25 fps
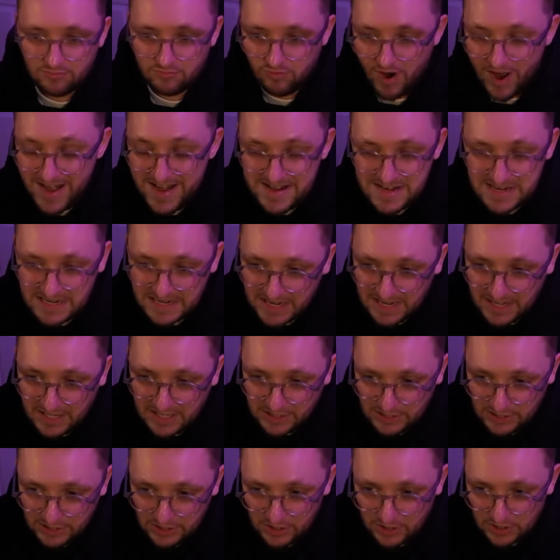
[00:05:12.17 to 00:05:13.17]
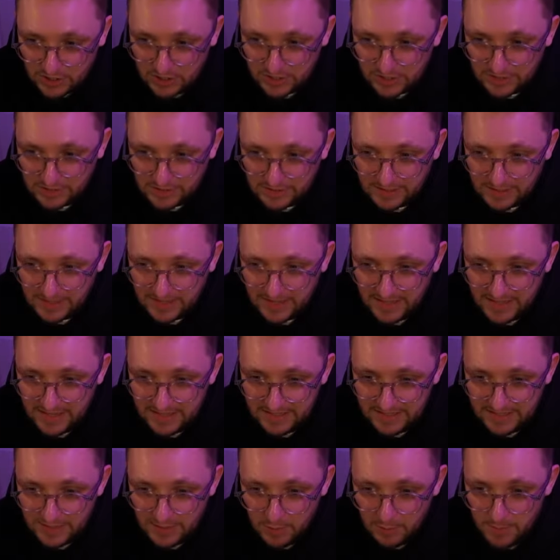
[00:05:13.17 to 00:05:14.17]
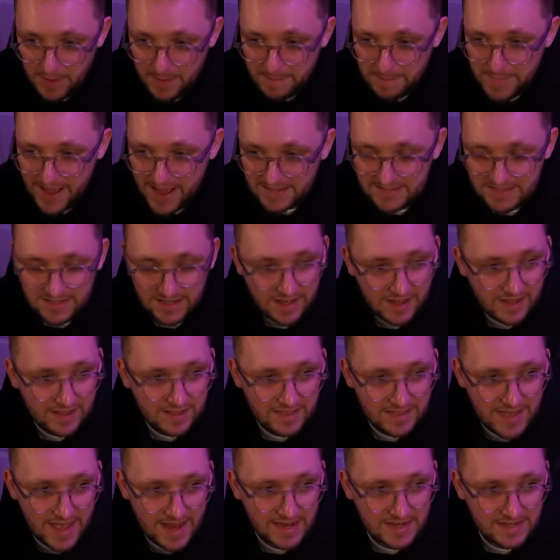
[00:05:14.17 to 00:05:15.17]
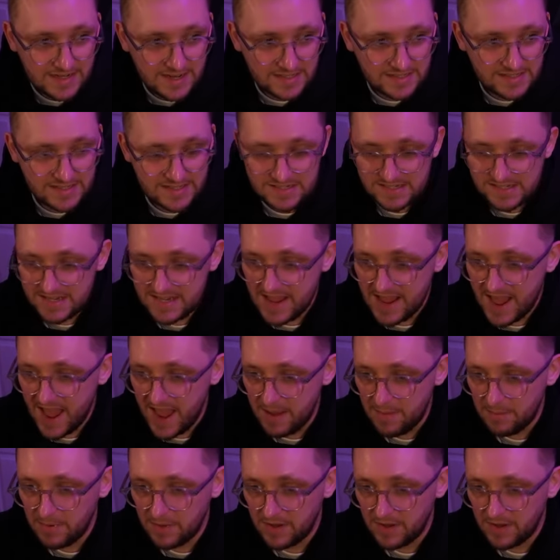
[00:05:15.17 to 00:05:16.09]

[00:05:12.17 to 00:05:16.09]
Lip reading: render, look a little bit better than it does in ZA,